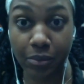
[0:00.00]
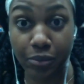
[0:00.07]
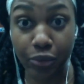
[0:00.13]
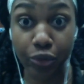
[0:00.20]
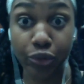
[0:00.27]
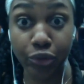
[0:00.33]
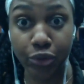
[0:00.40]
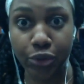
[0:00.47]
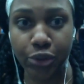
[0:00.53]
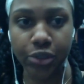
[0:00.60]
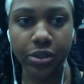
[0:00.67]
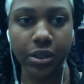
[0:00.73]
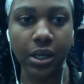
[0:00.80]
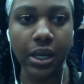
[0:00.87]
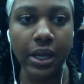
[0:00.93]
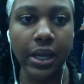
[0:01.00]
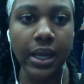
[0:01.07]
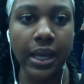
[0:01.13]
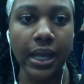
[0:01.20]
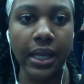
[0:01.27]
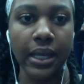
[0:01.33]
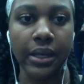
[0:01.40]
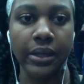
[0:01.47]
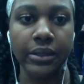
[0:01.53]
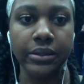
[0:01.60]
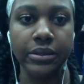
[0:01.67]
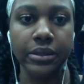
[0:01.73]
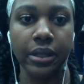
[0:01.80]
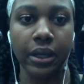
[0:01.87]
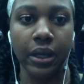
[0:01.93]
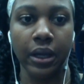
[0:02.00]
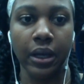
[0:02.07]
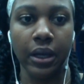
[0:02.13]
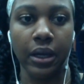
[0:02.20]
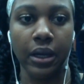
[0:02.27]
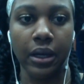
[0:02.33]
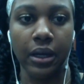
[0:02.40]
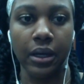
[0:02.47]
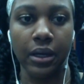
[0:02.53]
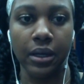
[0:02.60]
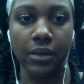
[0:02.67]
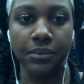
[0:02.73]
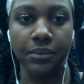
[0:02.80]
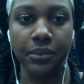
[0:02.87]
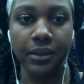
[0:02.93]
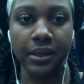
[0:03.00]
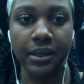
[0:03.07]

pro-social, and um,